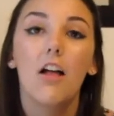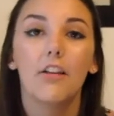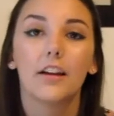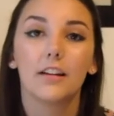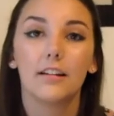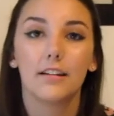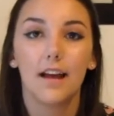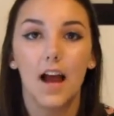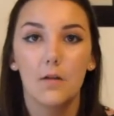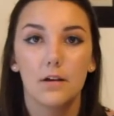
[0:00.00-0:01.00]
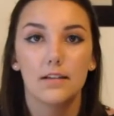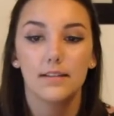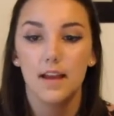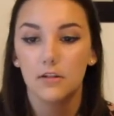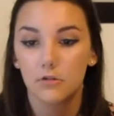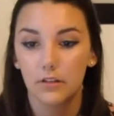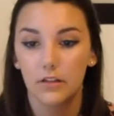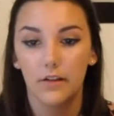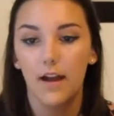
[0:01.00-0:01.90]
like your eyebrows naturally do.